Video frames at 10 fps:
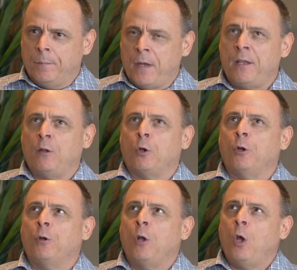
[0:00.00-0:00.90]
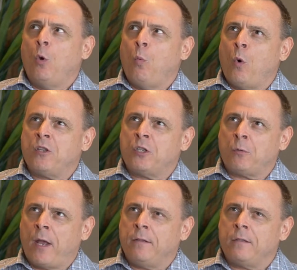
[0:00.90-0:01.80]
and they learn what
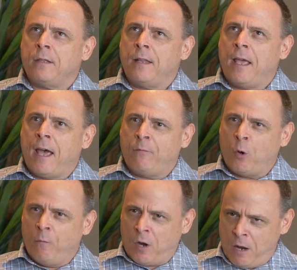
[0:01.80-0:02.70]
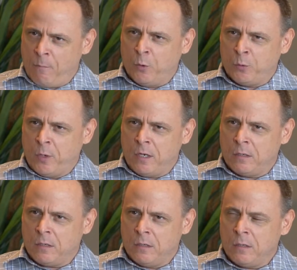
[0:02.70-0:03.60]
strengths do they have to overcome those
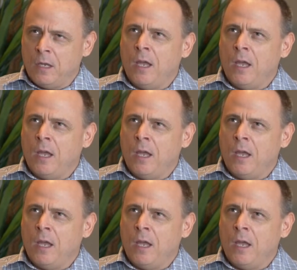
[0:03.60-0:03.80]
weaknesses,